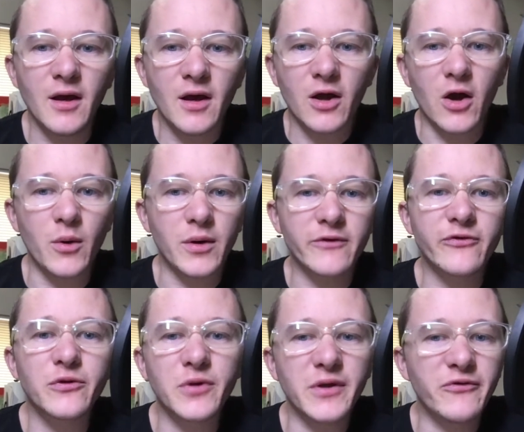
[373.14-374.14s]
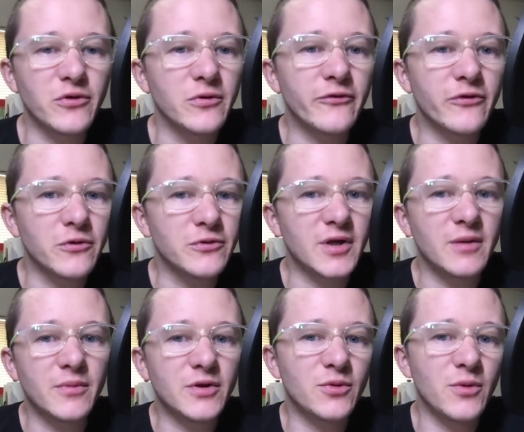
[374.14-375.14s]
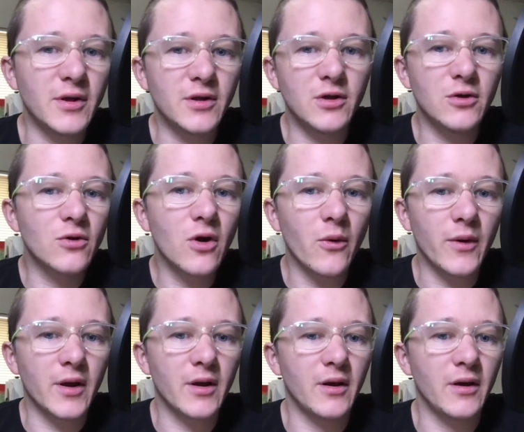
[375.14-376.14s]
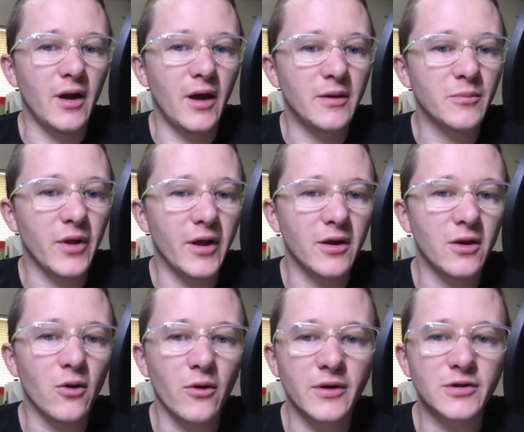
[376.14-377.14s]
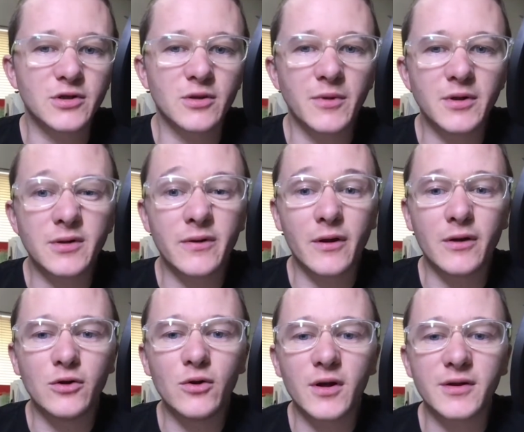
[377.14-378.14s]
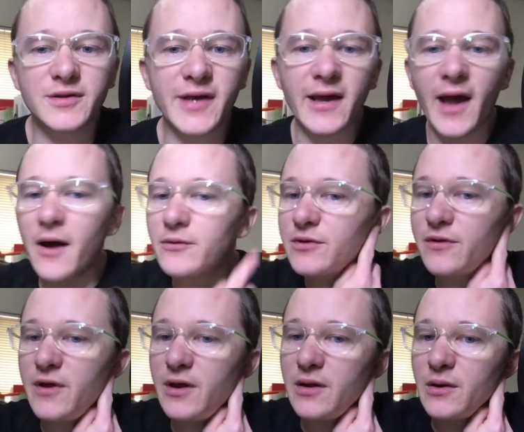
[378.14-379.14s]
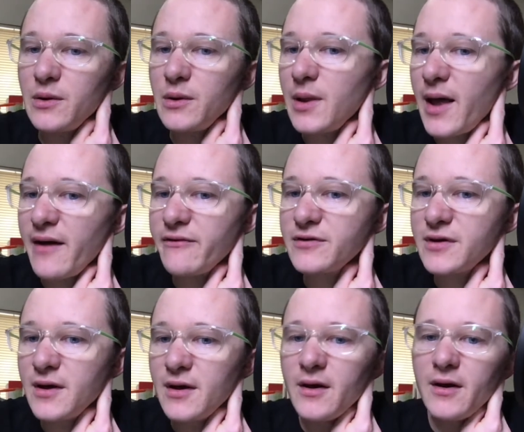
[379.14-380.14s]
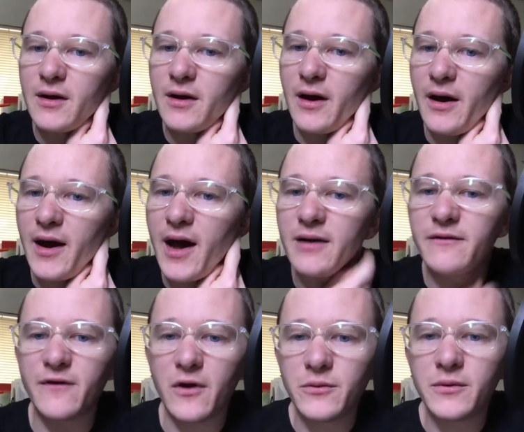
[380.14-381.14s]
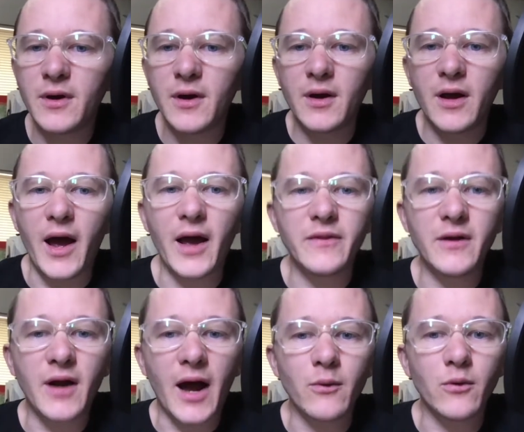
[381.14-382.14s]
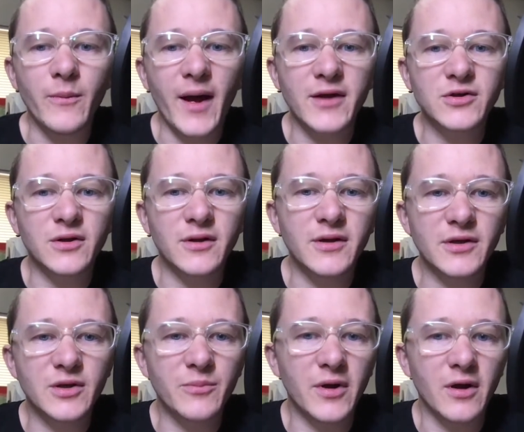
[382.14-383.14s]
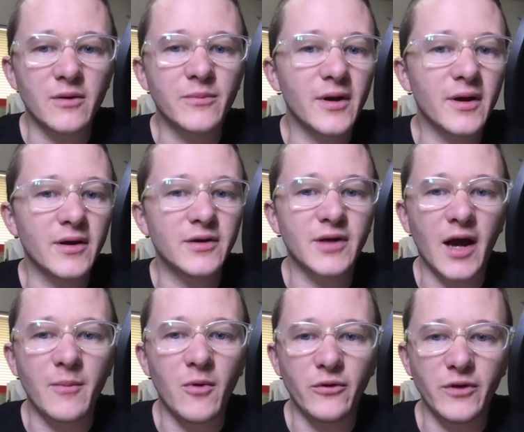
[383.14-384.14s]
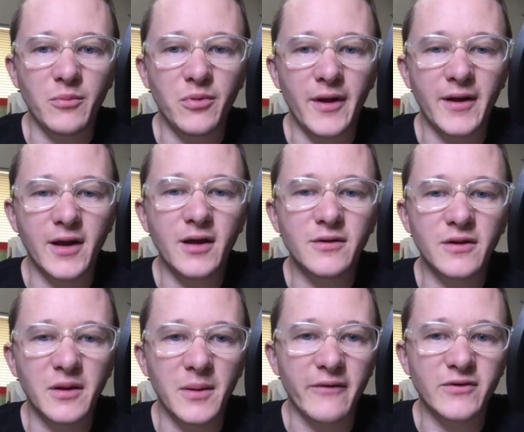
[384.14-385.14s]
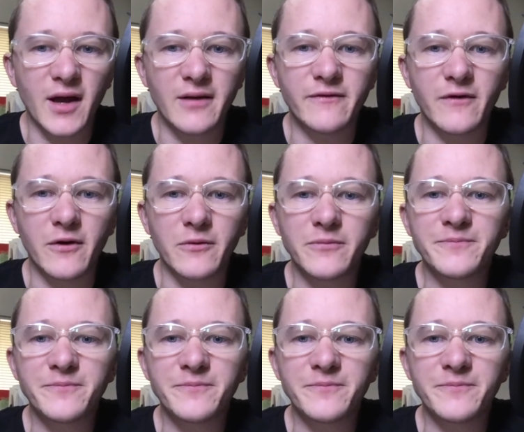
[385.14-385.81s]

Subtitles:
going fluty flute flute in between you going and playing your instrument, then you can take out the left headphone, and then I will magically disappear because I'm only playing in the left headphone.